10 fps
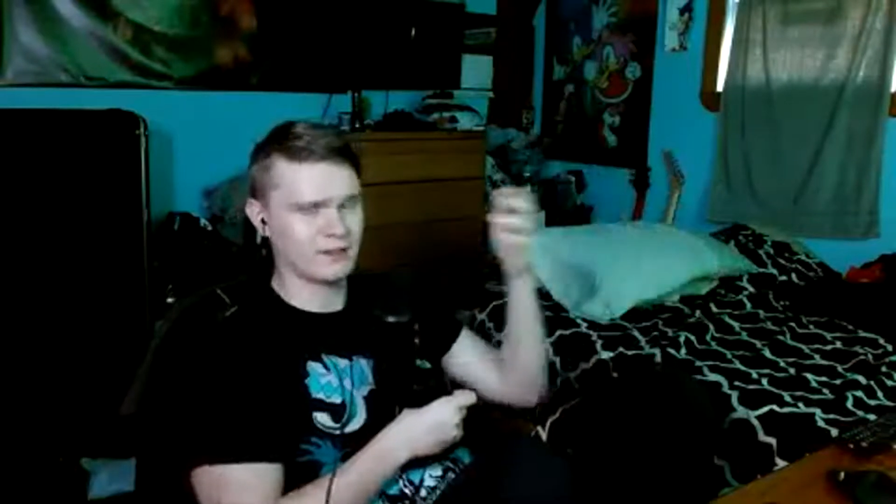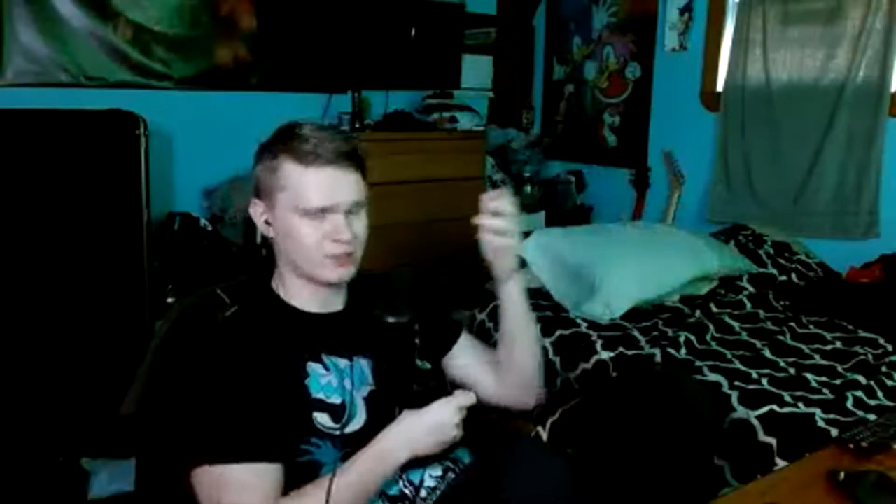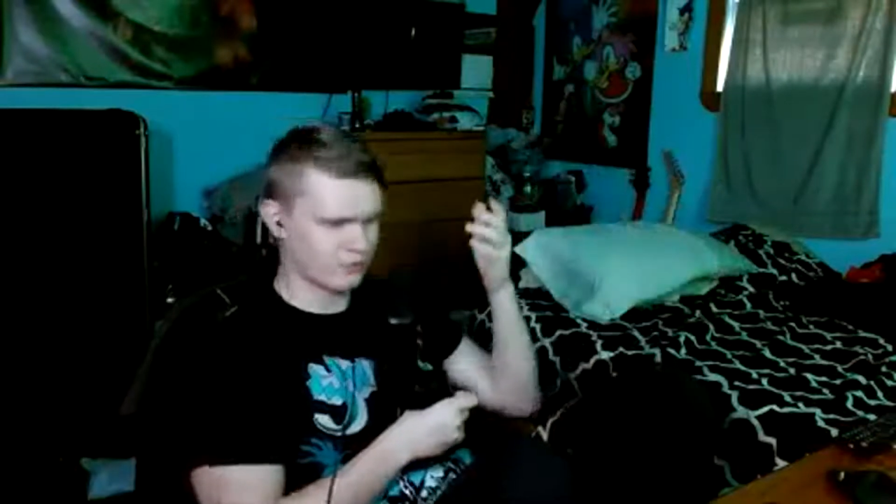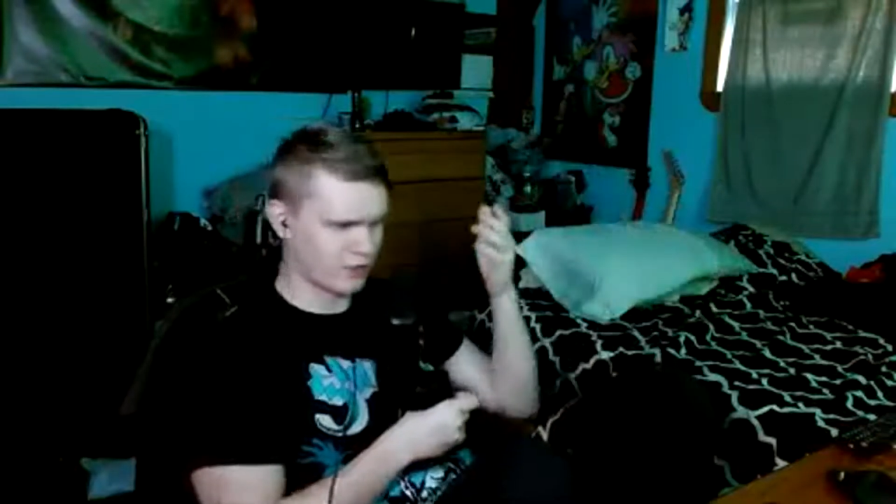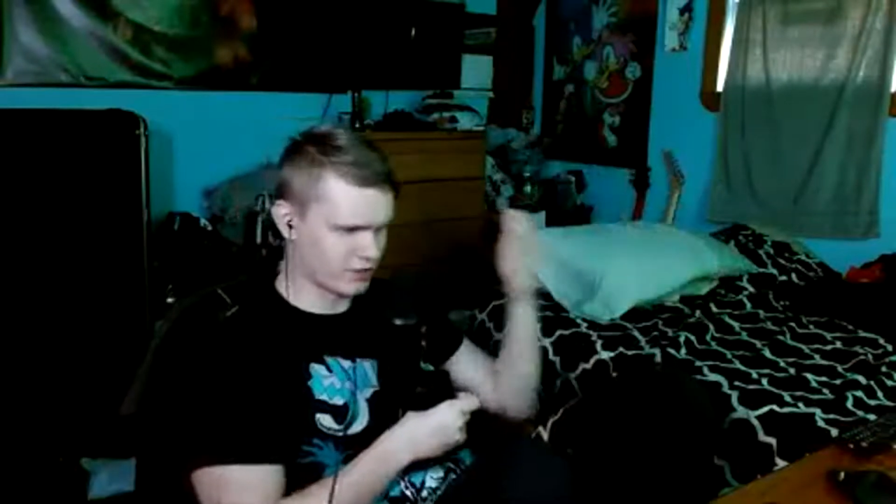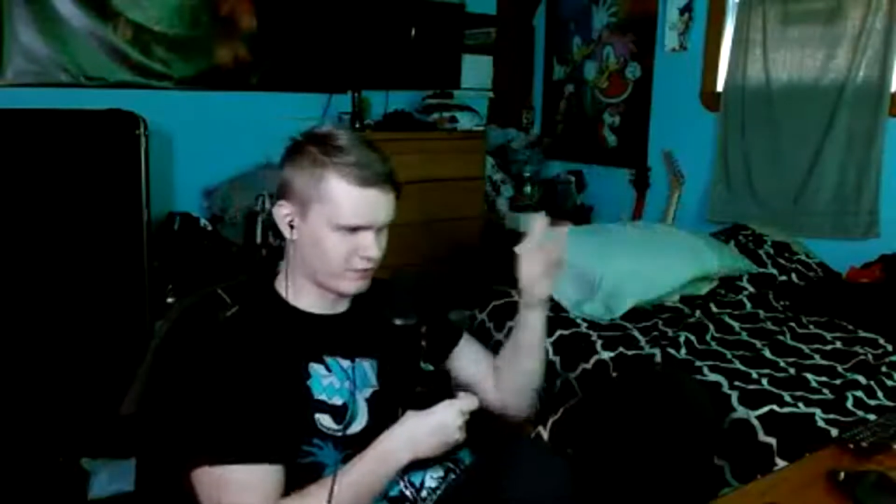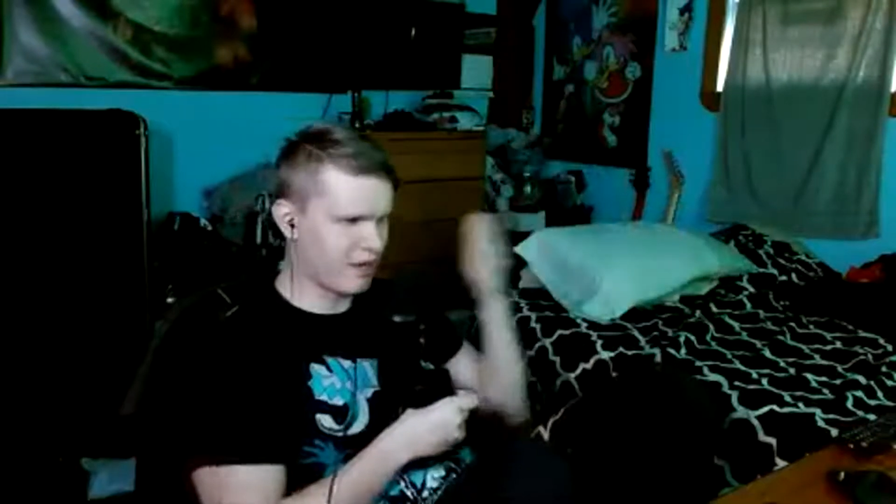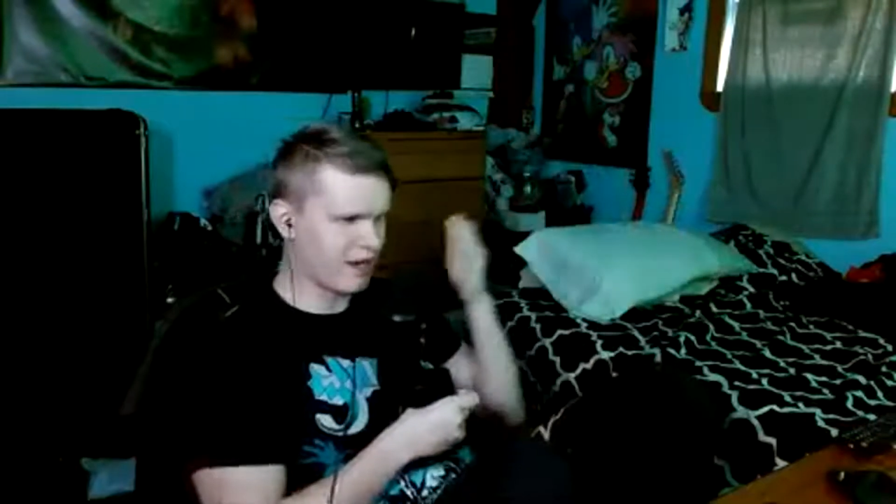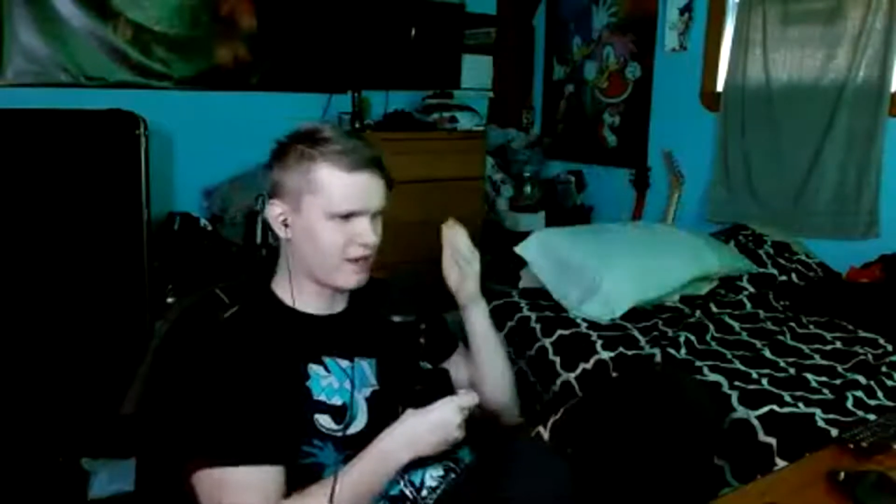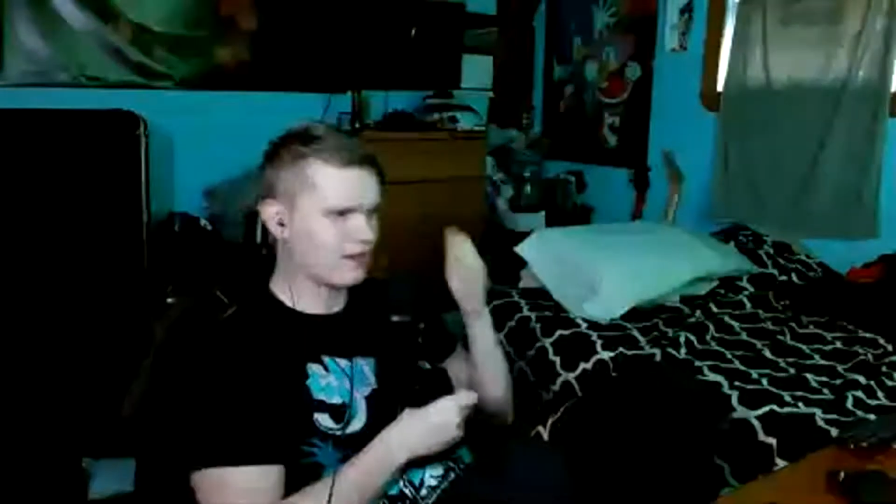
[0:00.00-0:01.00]
As far as
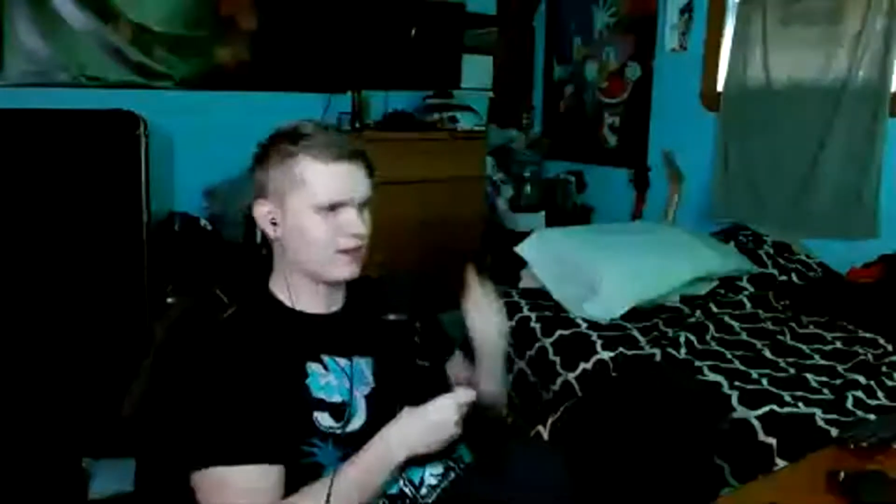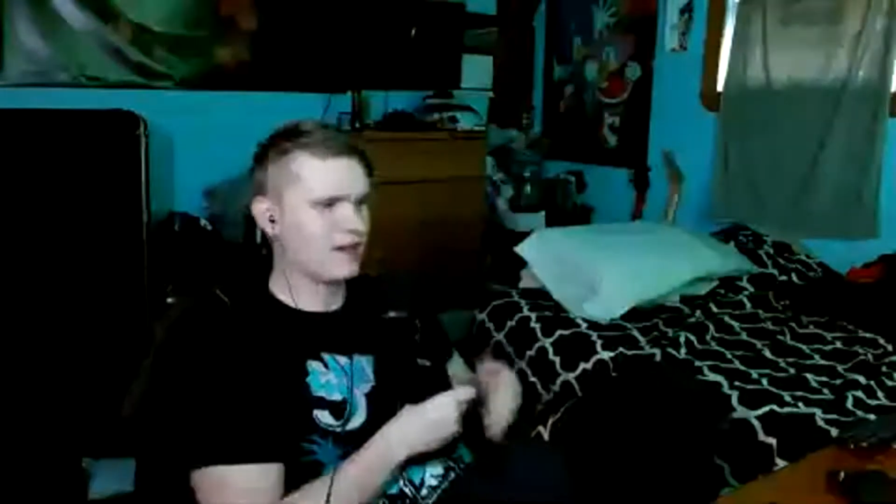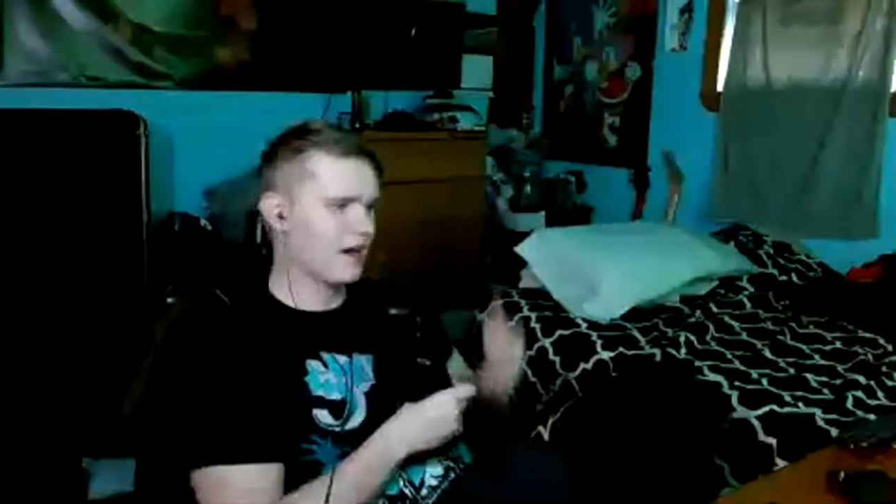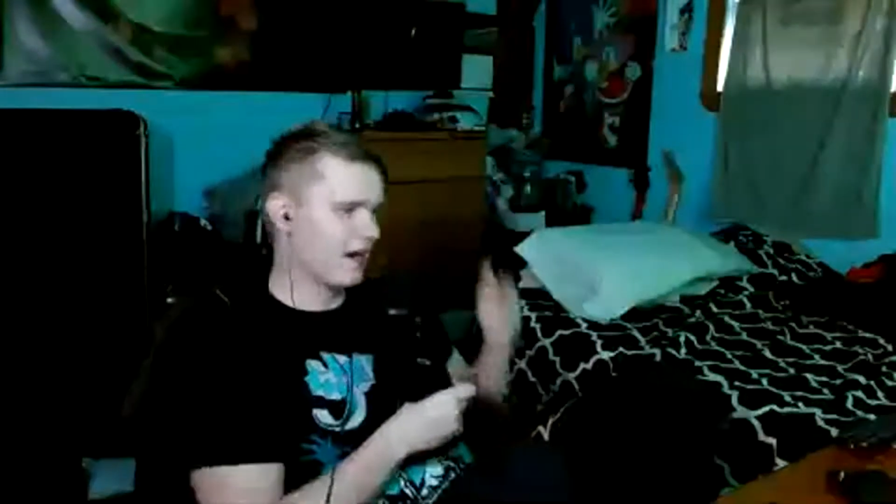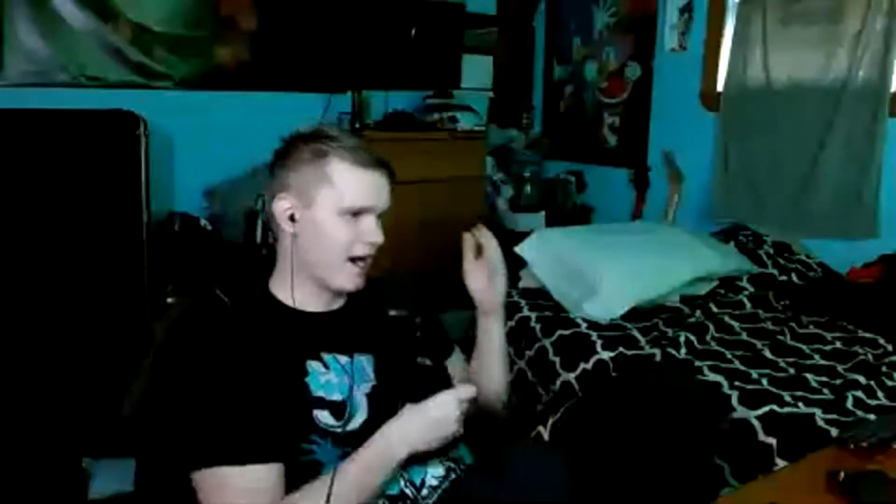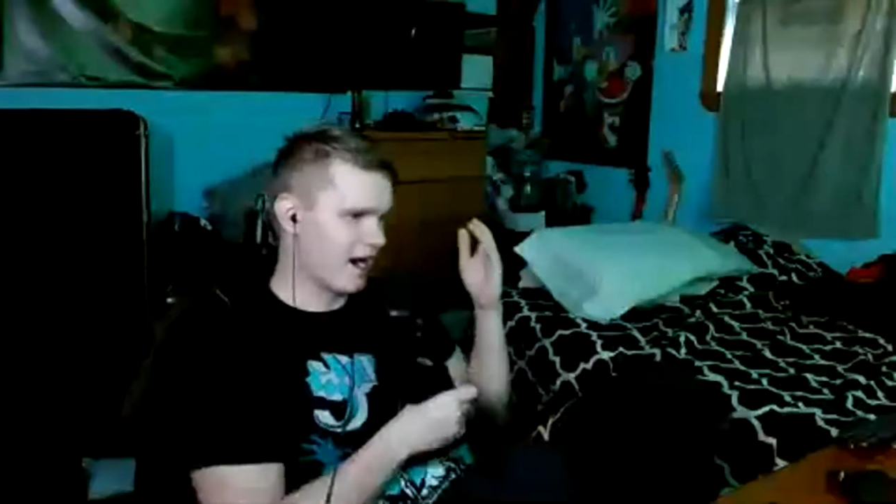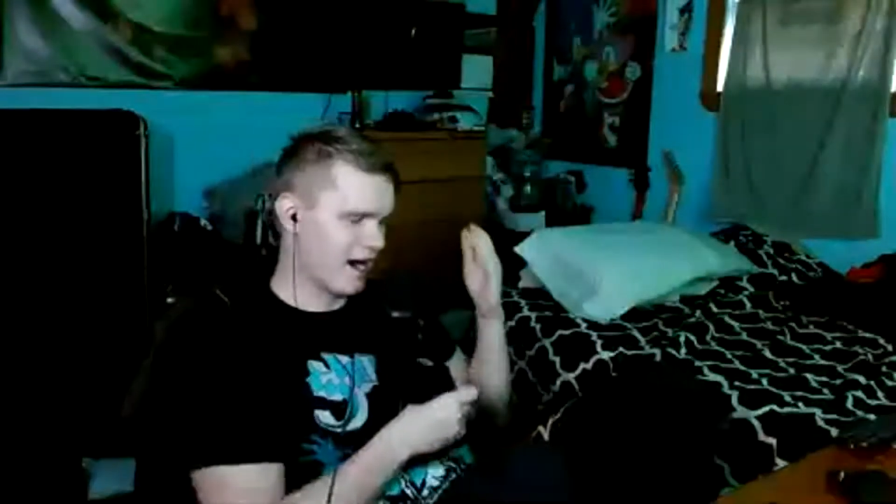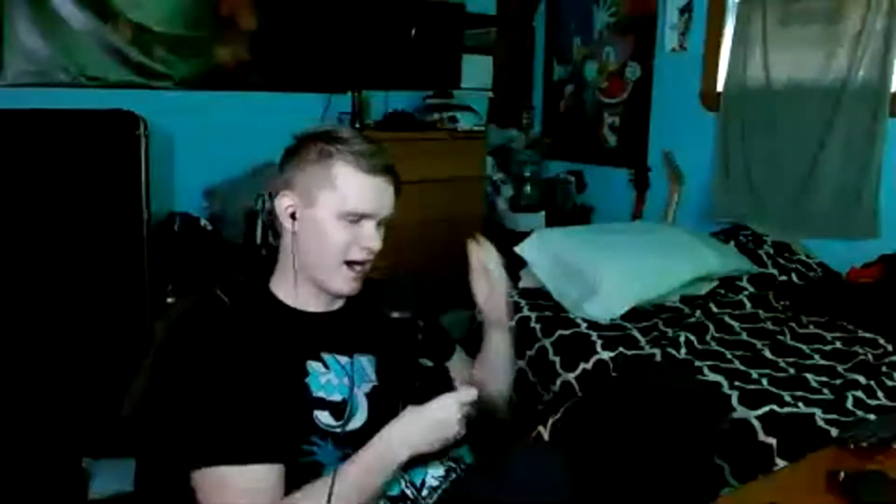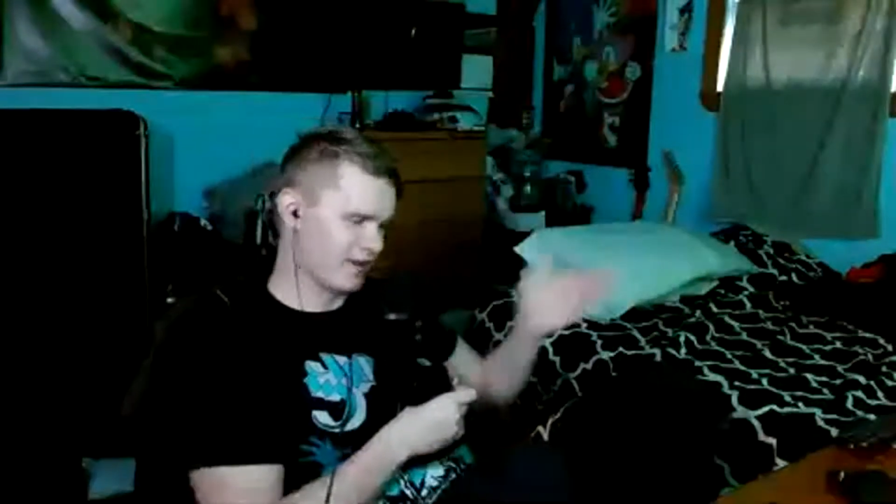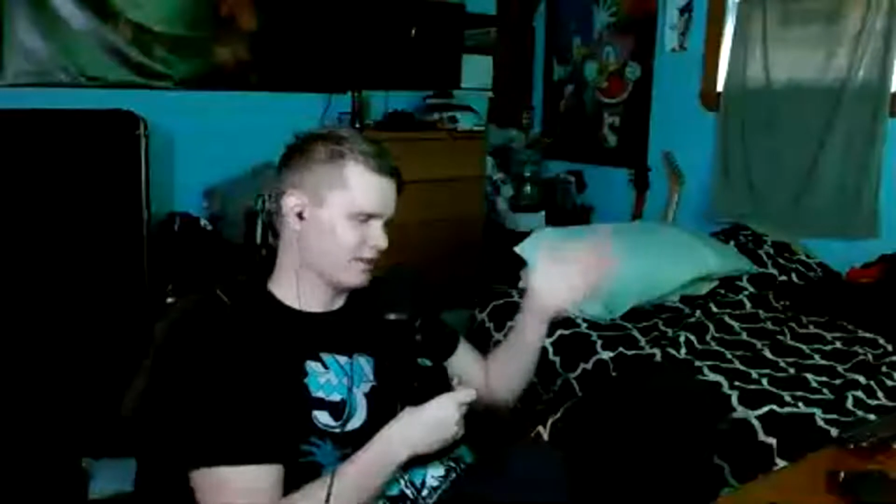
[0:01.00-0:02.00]
Becky,
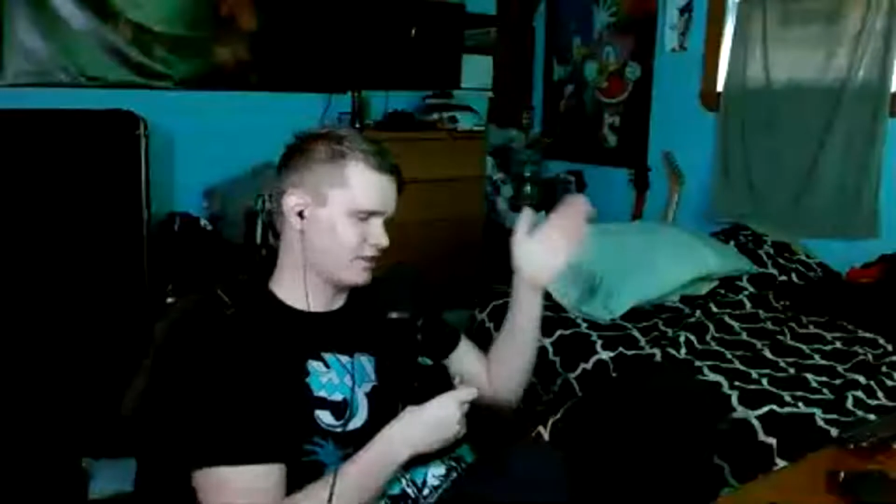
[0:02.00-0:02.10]
I